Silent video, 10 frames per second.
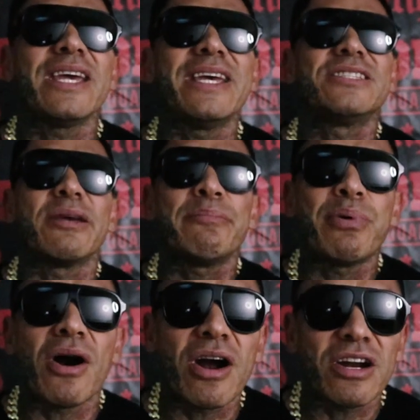is a
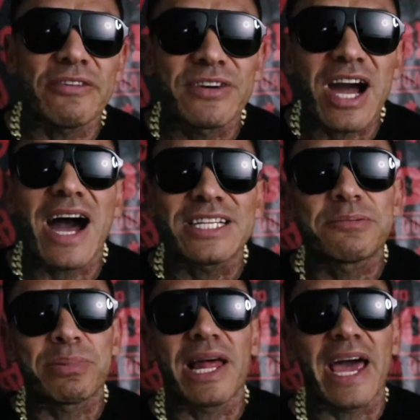part of God's
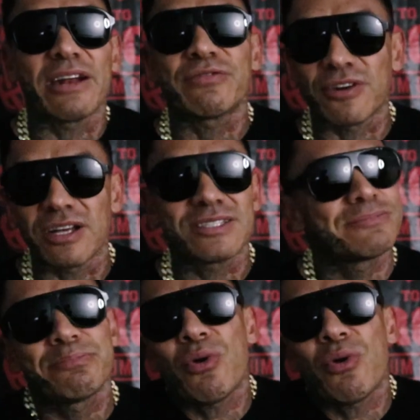plan for us.